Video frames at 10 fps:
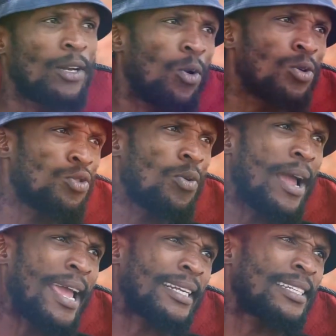also
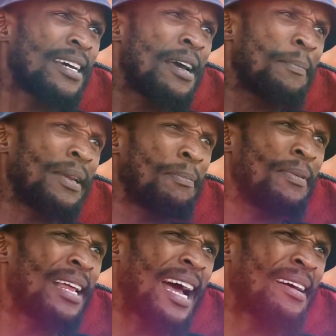act.
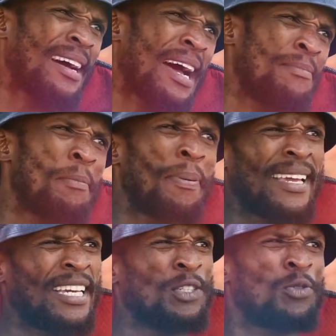I'm a
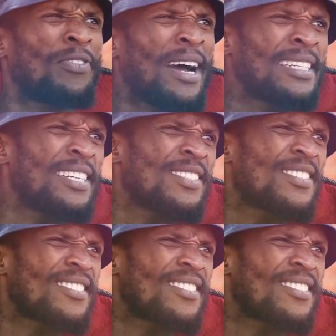package of artists.